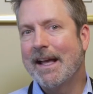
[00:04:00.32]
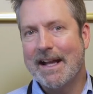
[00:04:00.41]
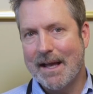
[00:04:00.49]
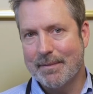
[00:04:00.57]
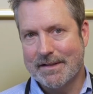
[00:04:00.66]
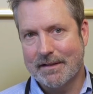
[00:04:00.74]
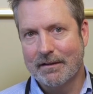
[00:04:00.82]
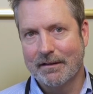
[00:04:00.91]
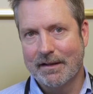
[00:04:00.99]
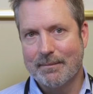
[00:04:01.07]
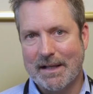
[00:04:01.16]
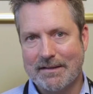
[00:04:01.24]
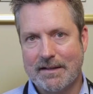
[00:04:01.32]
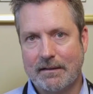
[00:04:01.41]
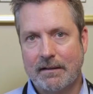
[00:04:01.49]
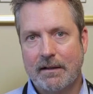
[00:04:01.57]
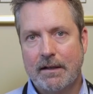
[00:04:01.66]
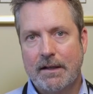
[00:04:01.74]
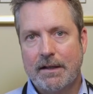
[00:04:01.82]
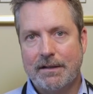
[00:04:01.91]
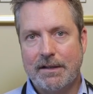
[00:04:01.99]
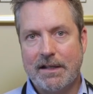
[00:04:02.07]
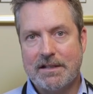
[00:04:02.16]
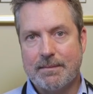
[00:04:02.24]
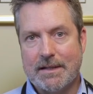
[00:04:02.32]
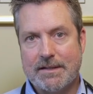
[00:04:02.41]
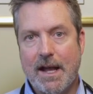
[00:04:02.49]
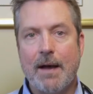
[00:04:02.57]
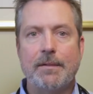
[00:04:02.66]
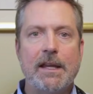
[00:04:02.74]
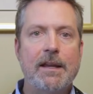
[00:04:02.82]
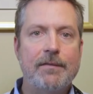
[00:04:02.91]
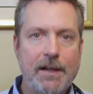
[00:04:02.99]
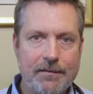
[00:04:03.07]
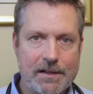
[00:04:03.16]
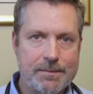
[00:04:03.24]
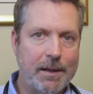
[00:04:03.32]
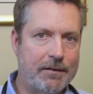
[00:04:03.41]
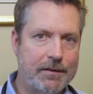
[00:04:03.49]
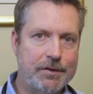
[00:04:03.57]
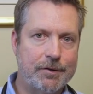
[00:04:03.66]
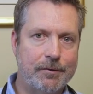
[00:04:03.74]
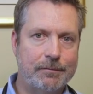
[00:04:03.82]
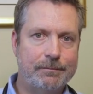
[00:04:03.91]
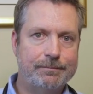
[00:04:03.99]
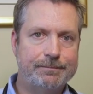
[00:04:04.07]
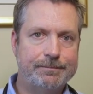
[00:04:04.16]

if that happens, clearly the medicine needs to be stopped, even if it's beneficial.